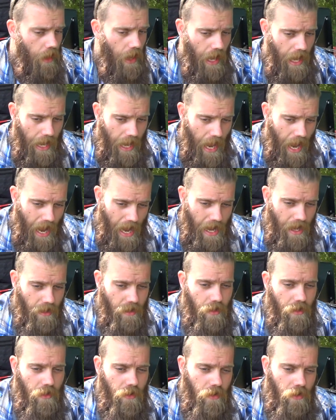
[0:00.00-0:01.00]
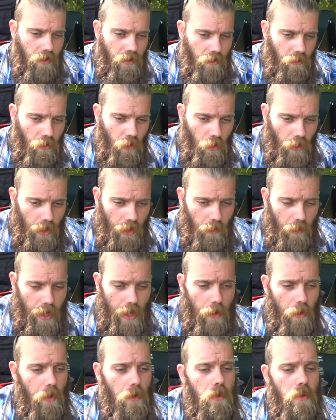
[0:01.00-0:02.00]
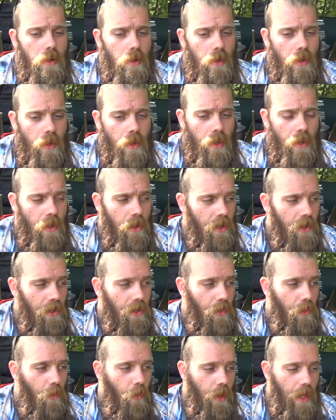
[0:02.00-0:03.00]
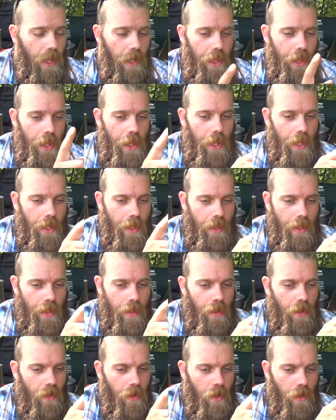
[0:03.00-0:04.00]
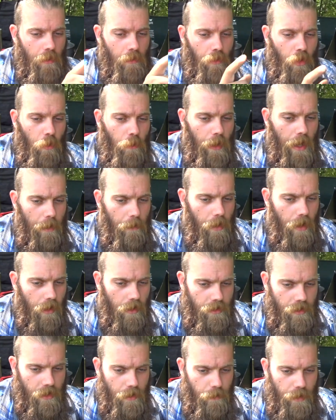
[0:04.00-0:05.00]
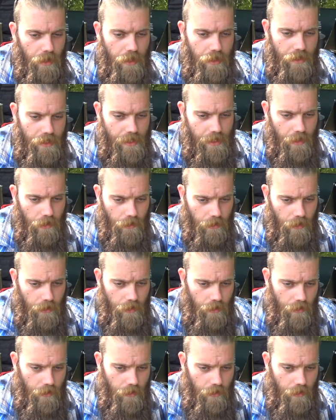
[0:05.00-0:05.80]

I hate rolling around with propane bottles that have been unsealed.